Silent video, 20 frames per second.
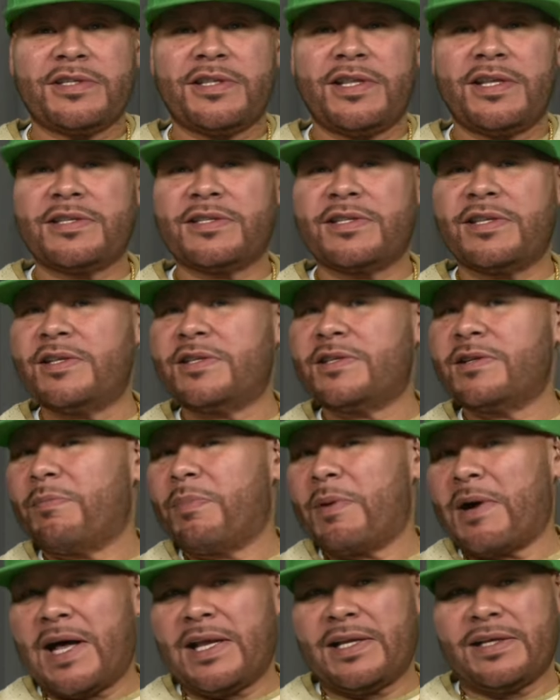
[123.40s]
is listening to
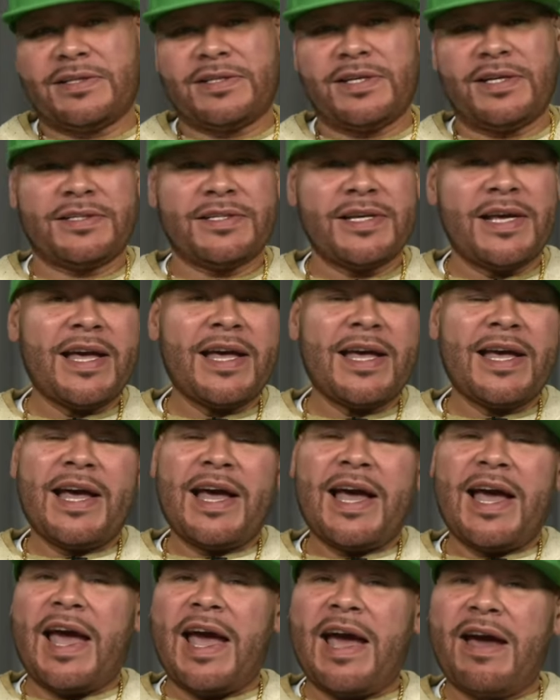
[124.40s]
politics.
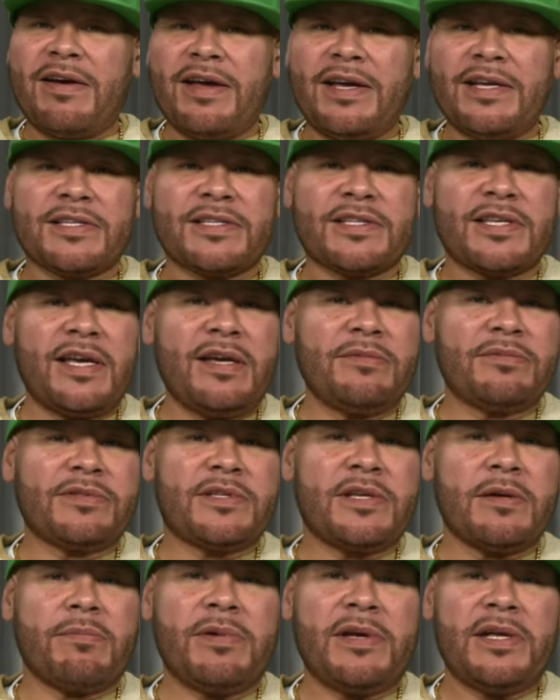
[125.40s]
Eh, it seems
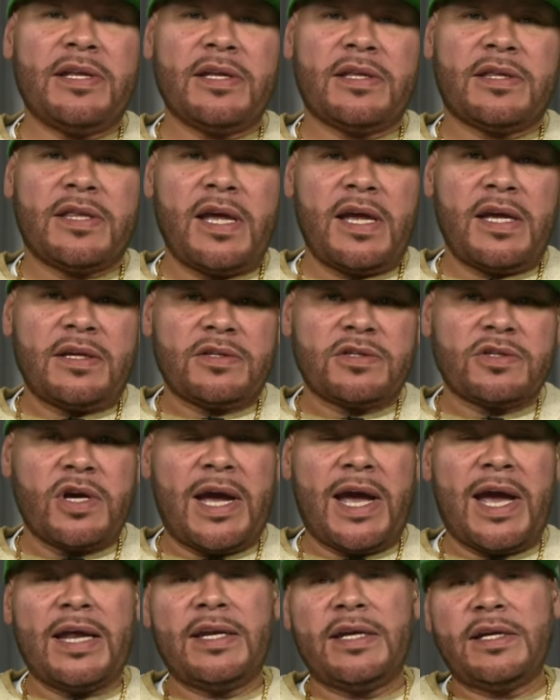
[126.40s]
to be the thing. So
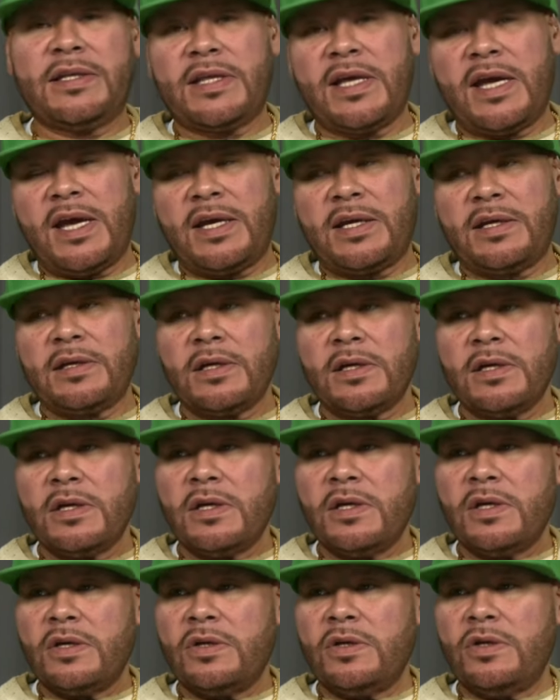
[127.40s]
anything,
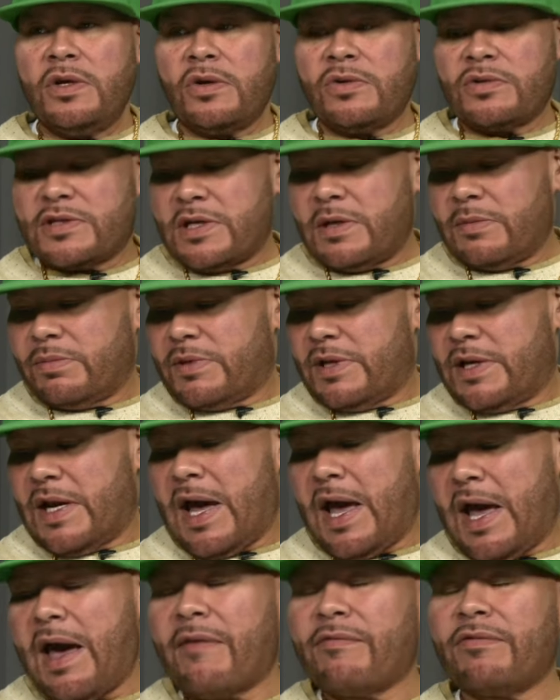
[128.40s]
you know, something
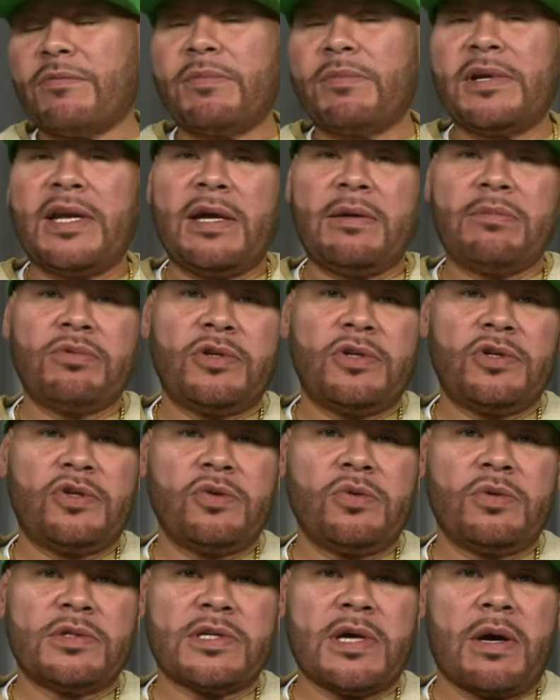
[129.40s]
I haven't been able to
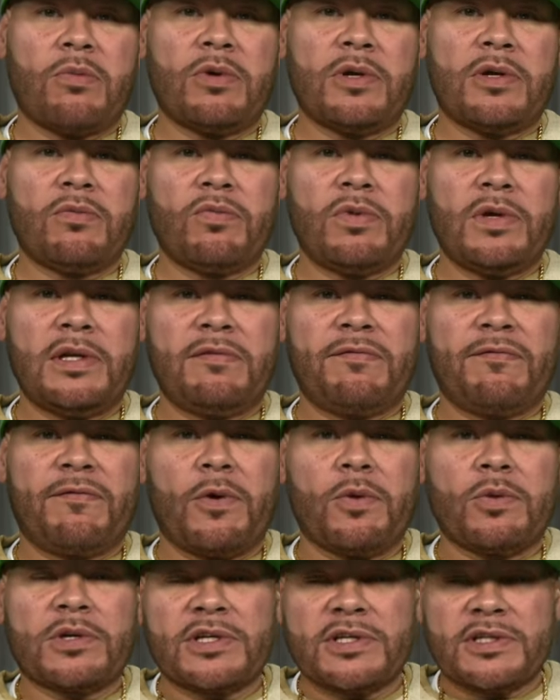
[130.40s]
do is I want to really
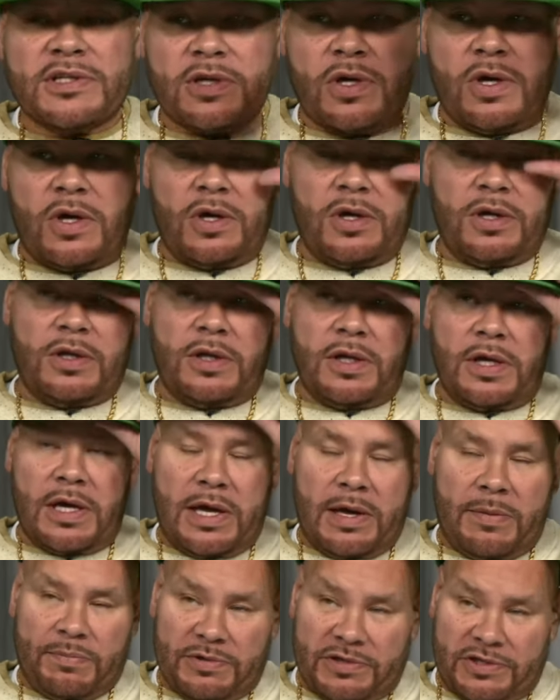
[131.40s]
focus on an
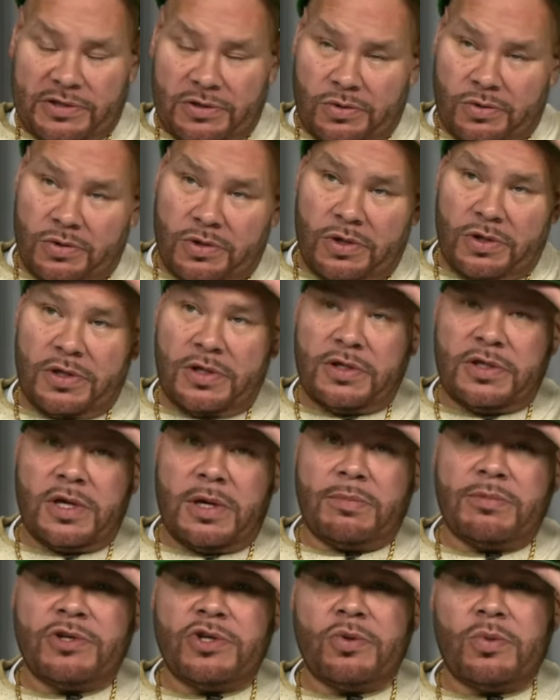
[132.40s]
episode on the
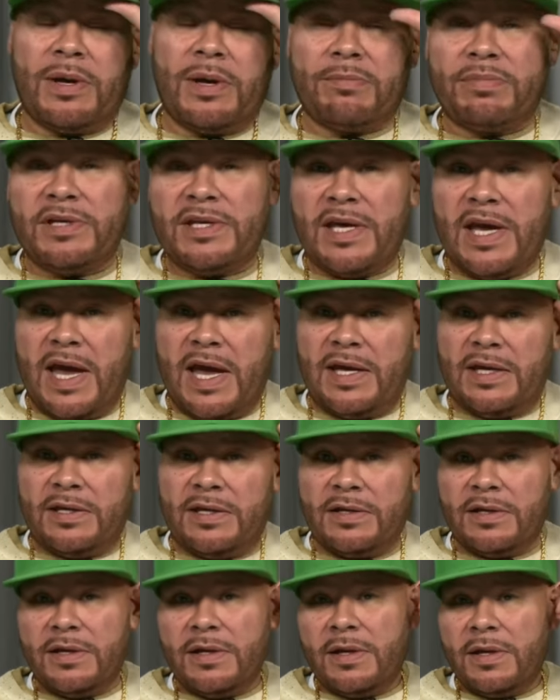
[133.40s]
WNBA
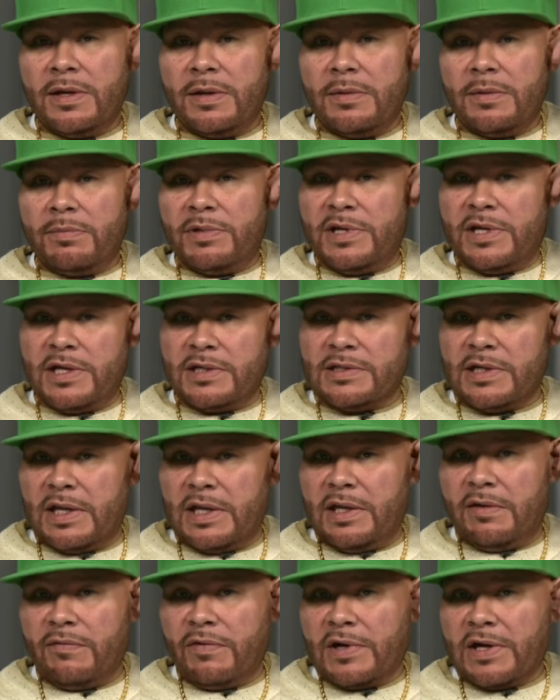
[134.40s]
because I
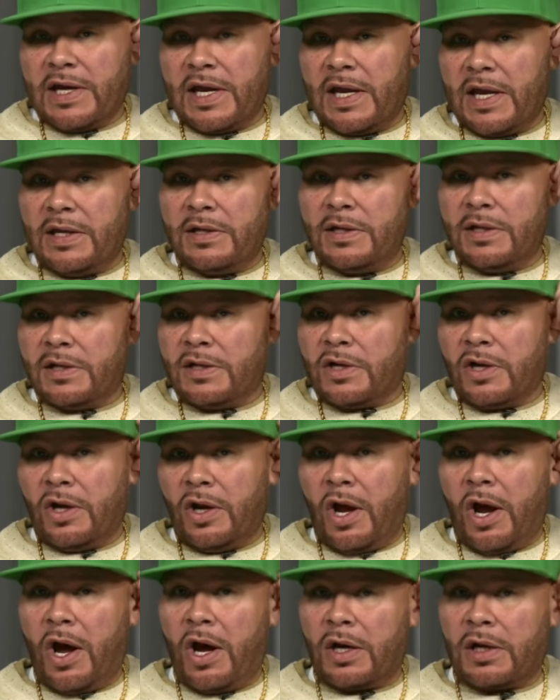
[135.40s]
love what Caitlin
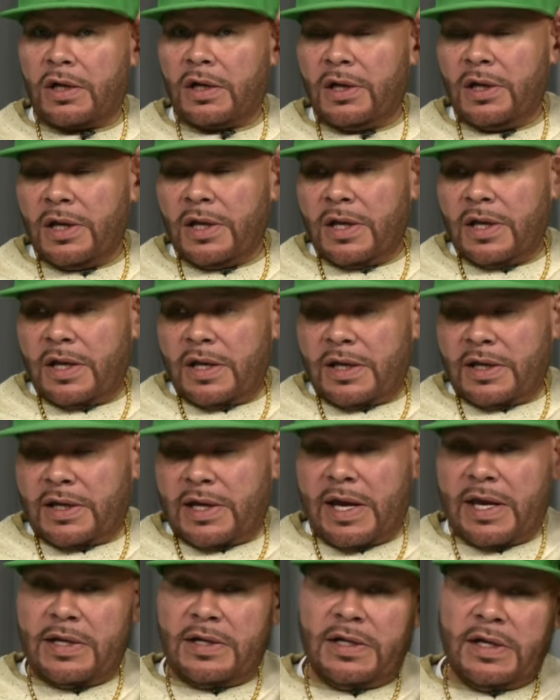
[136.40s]
Clark,
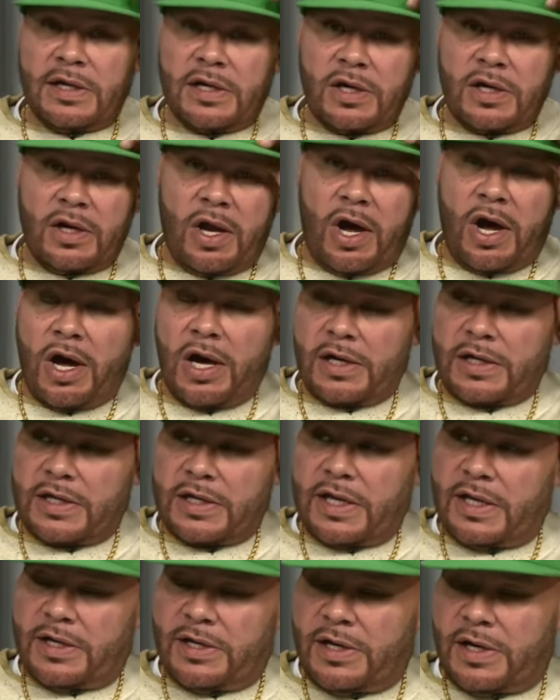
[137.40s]
Caitlin Clark
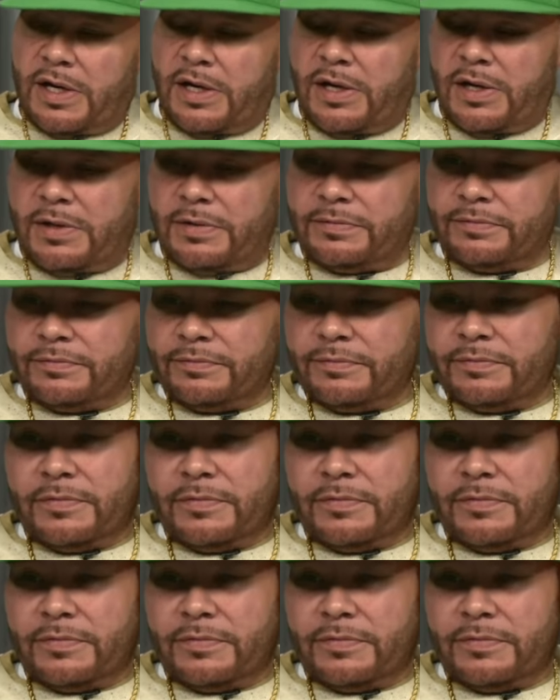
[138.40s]
and uh,